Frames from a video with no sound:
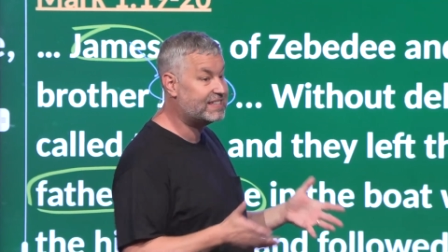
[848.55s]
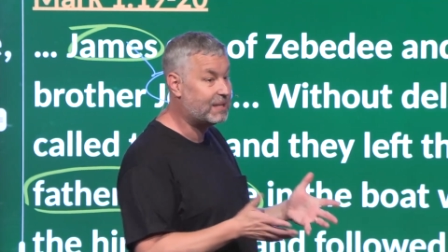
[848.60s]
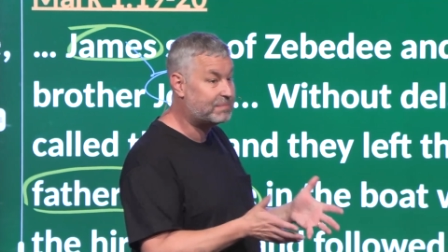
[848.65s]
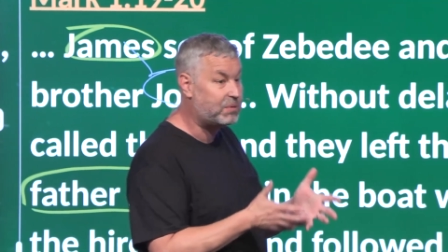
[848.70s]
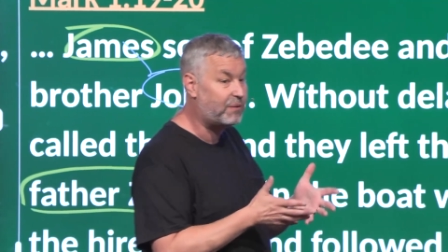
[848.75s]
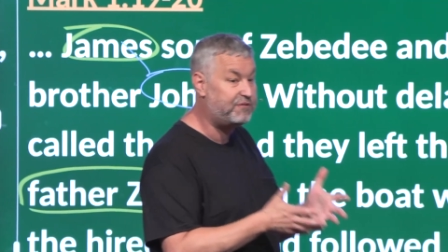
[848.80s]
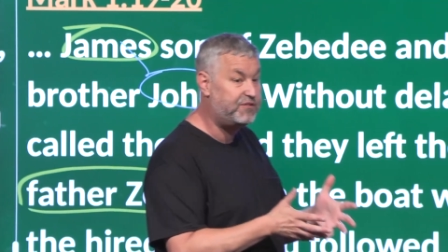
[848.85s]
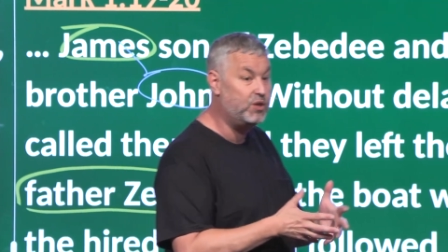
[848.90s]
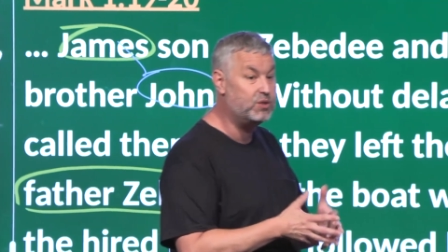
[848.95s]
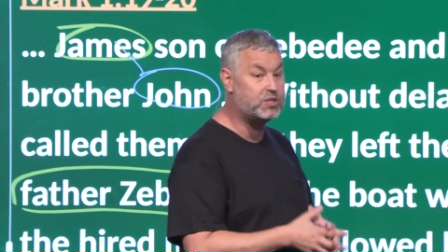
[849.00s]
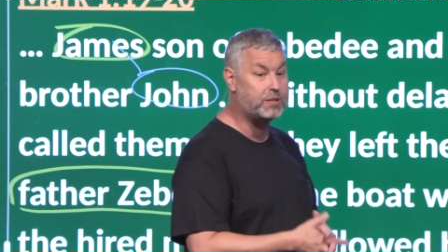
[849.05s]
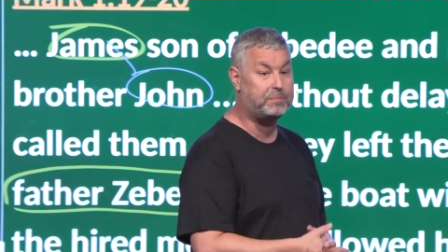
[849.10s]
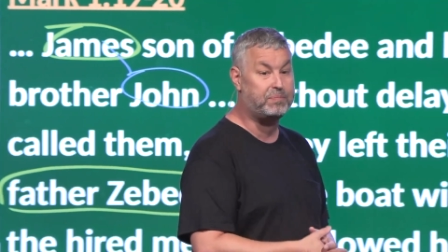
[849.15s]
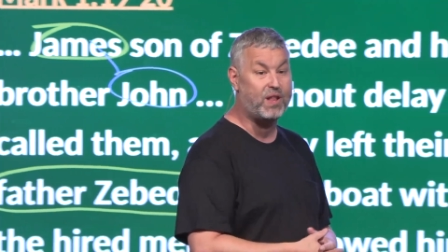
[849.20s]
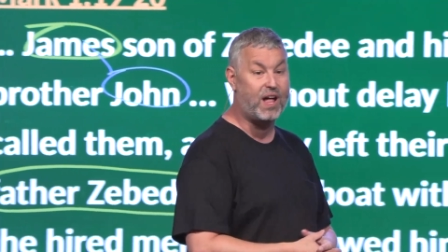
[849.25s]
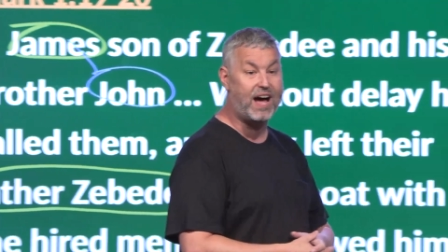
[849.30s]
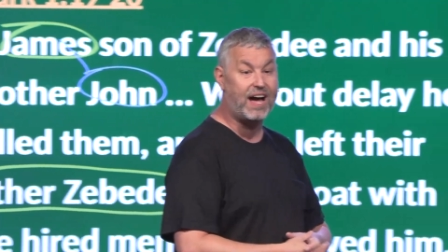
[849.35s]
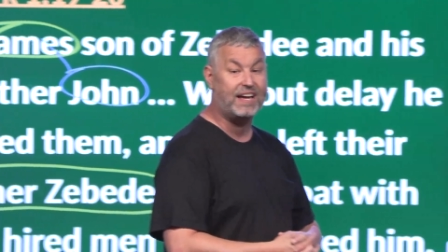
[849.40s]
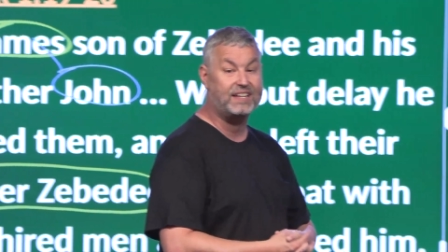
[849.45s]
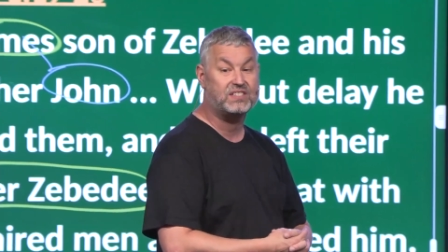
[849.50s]
except a few
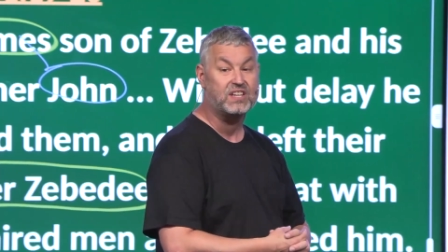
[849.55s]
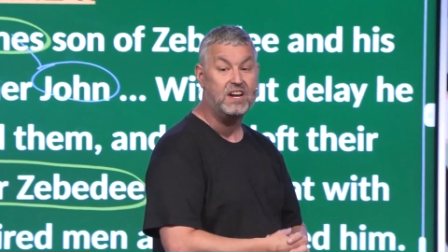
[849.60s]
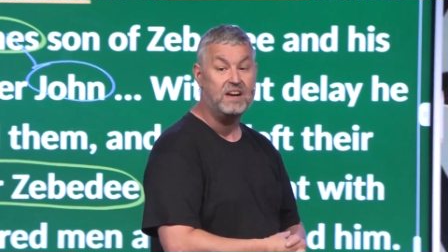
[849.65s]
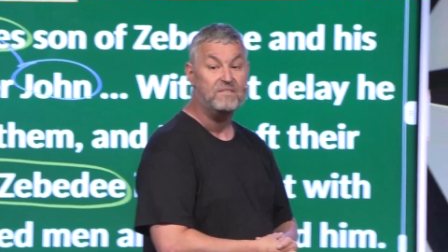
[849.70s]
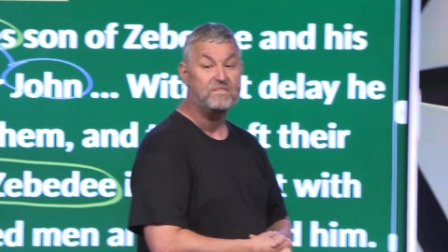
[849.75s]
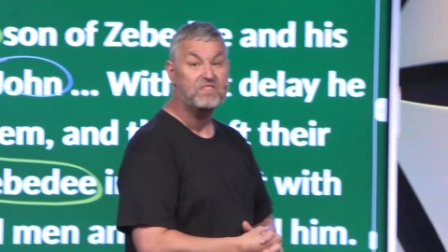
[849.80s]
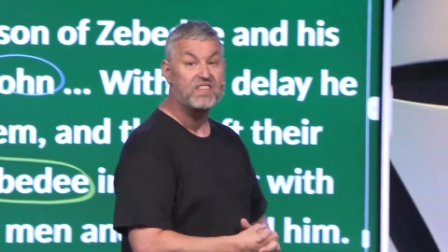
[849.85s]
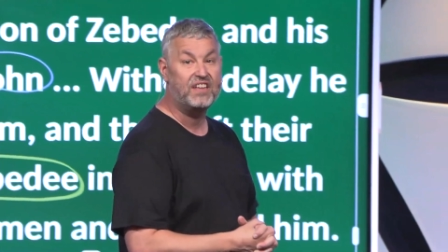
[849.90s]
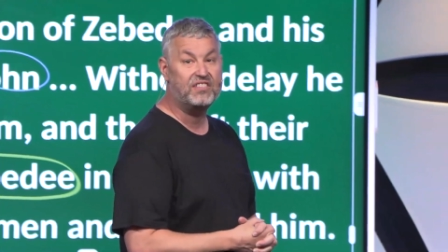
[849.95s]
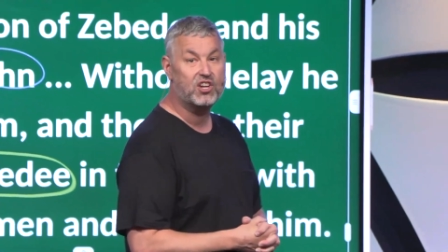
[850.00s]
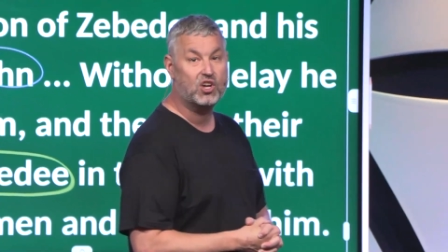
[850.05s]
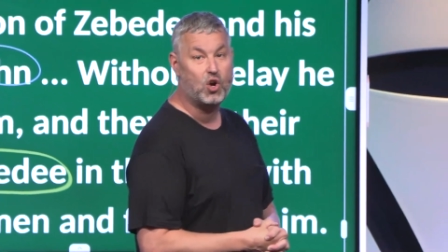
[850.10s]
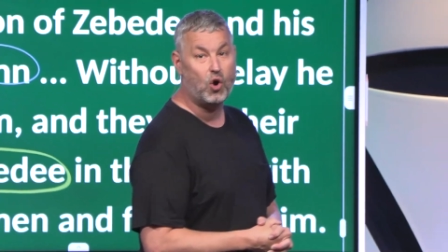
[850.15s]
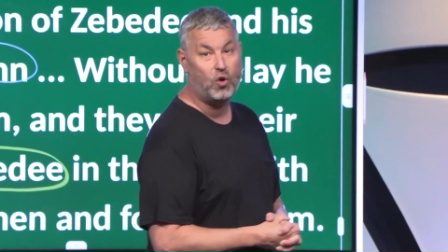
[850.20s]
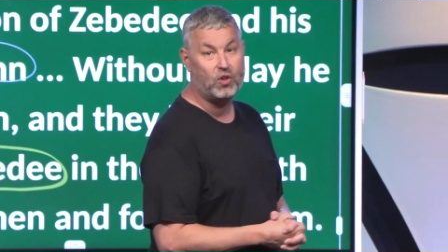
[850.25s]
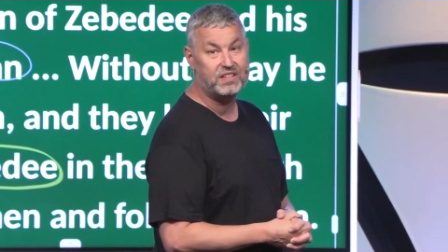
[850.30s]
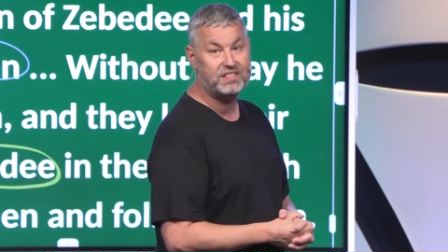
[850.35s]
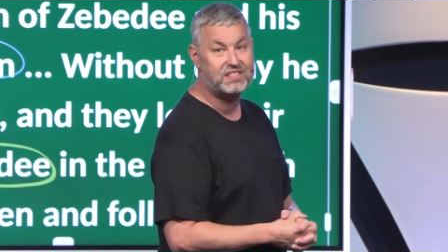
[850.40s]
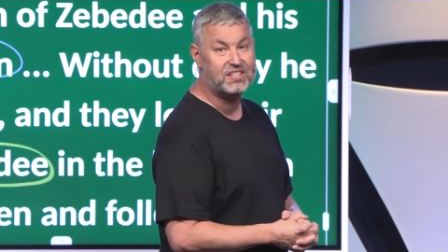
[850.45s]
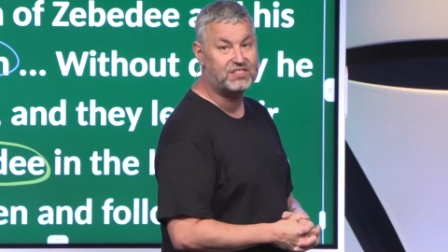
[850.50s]
supplies and the
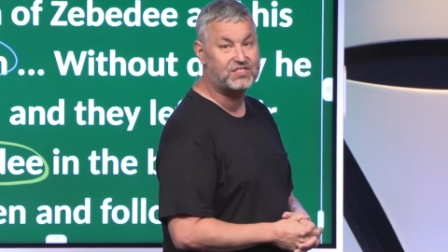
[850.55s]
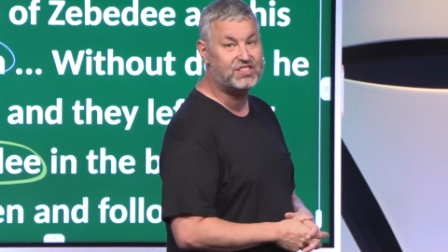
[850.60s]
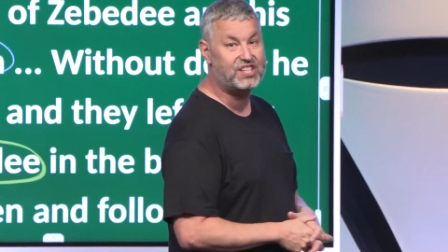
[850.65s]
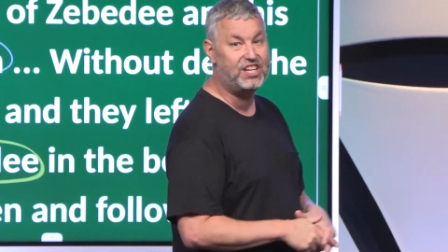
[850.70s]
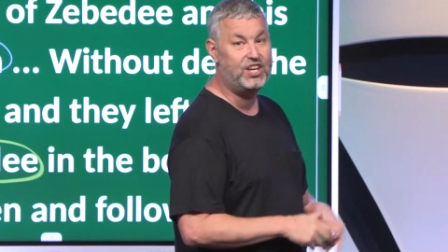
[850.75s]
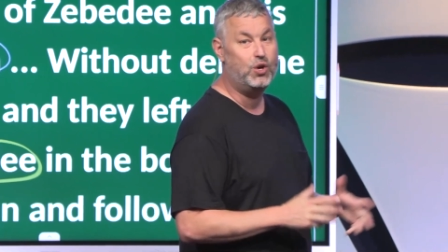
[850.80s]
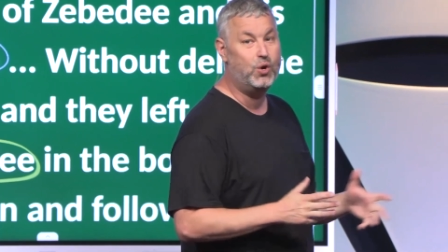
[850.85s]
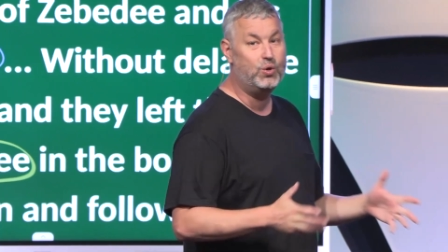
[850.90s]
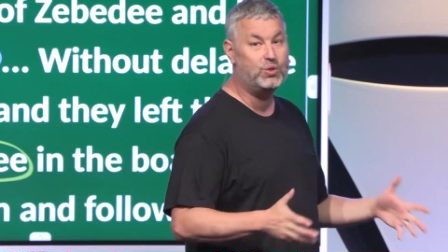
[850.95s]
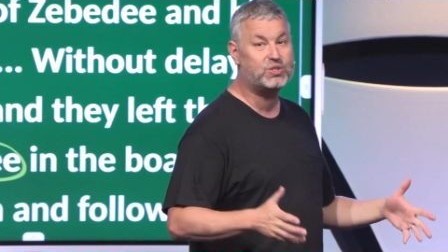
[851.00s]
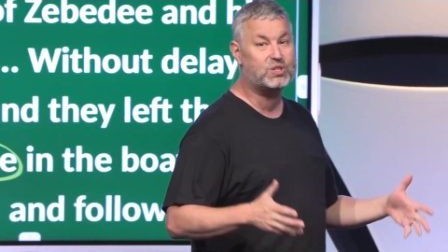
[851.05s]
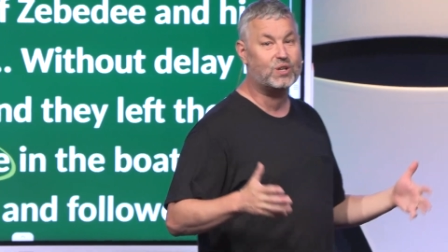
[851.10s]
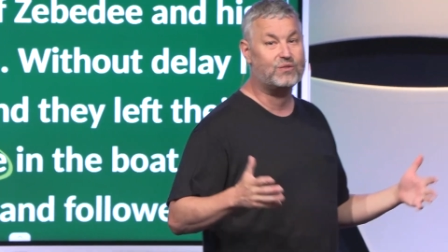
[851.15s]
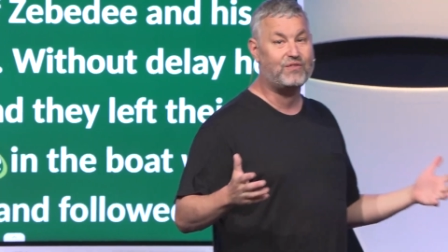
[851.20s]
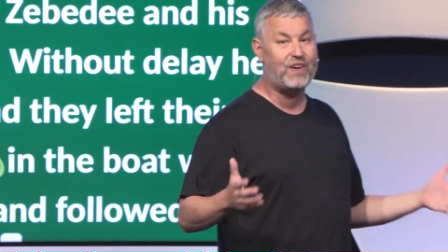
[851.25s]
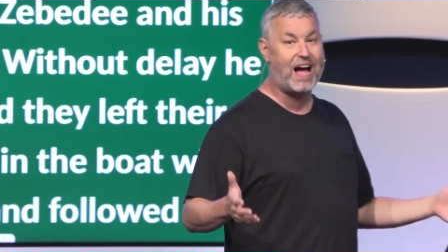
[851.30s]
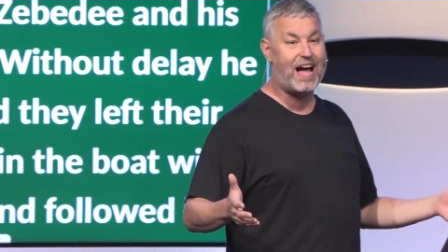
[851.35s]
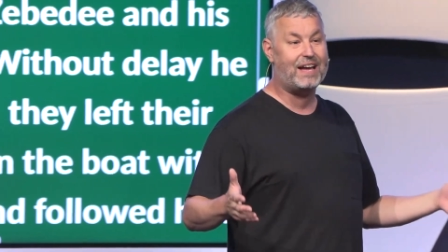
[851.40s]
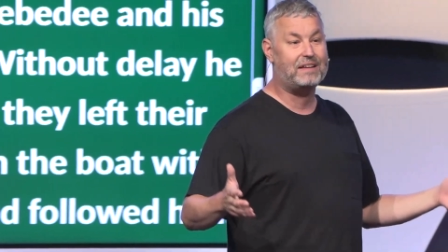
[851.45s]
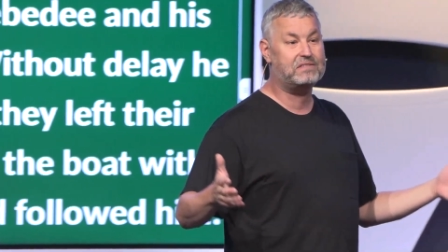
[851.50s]
goal is to see who
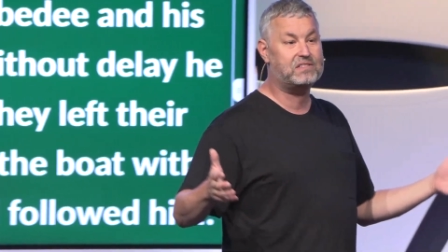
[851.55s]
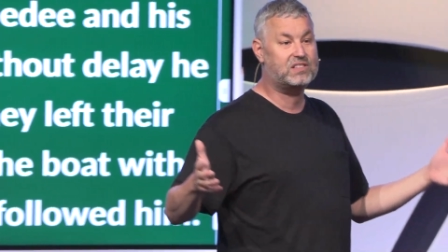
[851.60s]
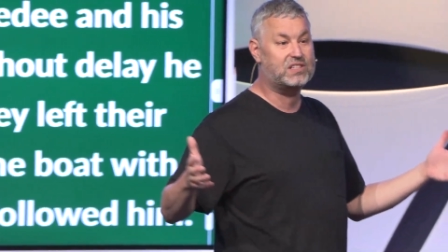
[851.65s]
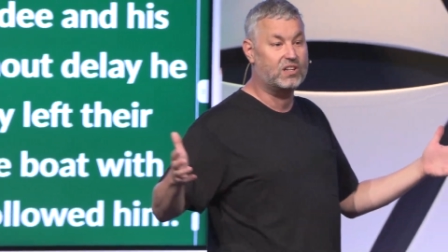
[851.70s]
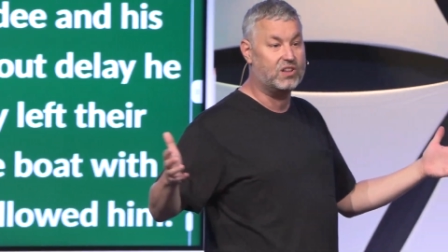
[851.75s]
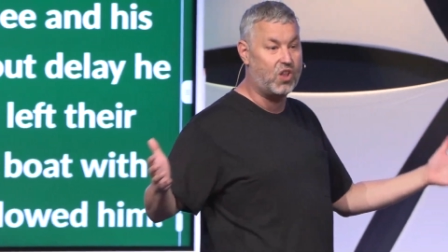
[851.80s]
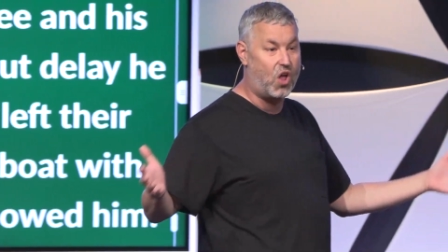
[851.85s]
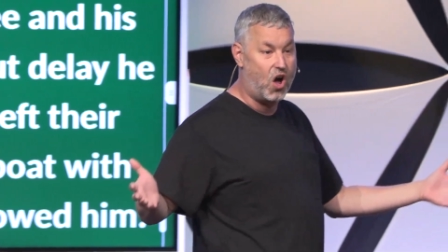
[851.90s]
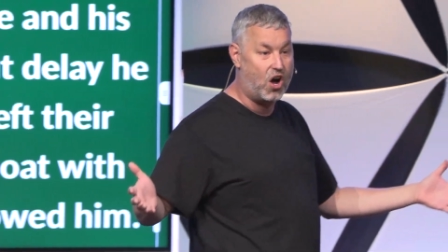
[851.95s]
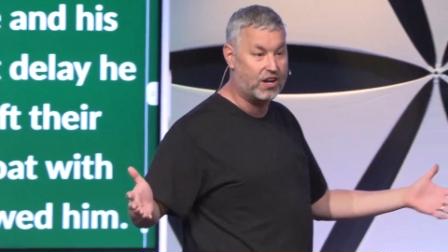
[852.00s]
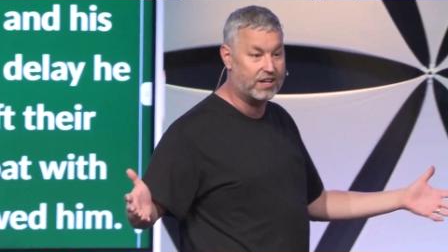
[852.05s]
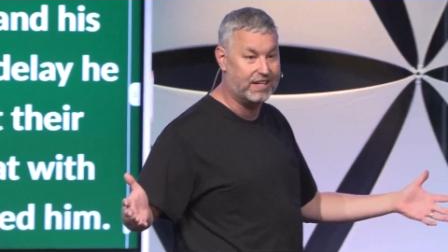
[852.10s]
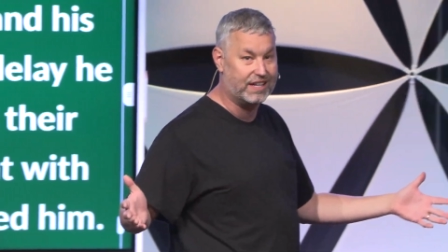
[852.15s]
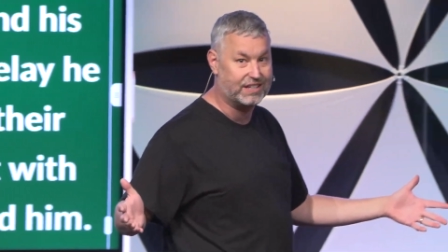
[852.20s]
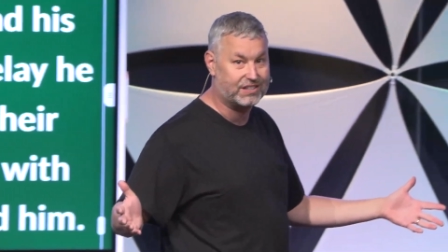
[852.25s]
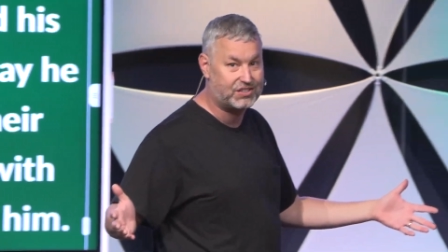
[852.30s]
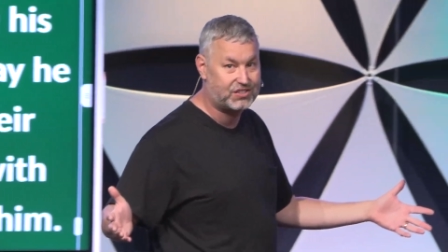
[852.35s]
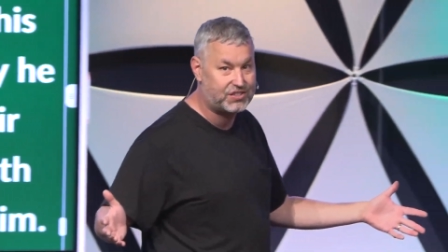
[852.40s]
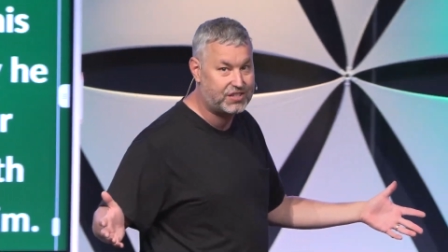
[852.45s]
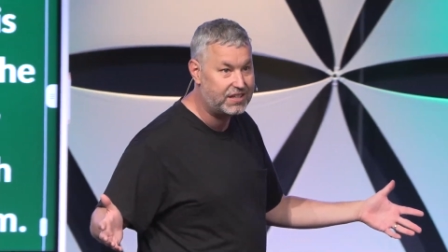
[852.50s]
survives the
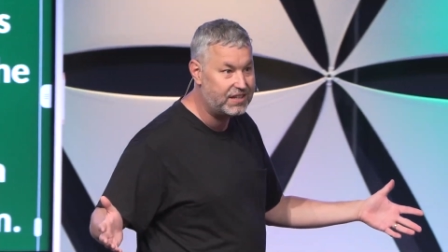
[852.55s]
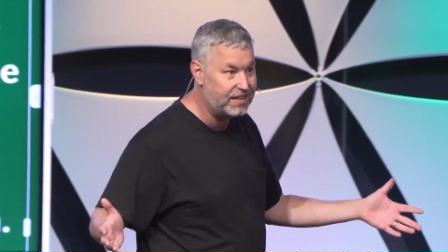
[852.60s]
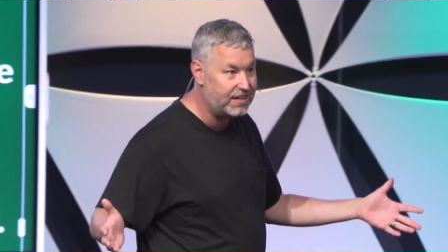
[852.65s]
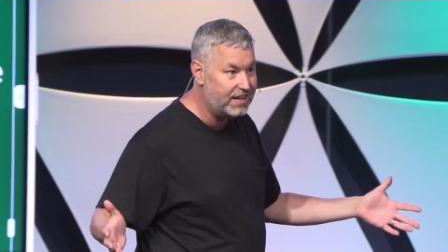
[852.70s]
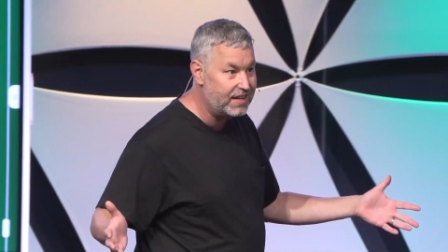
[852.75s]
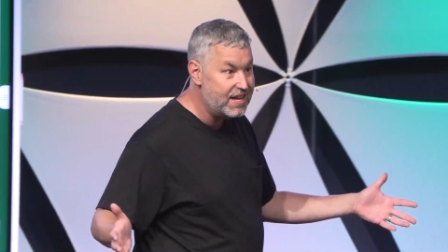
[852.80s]
longest.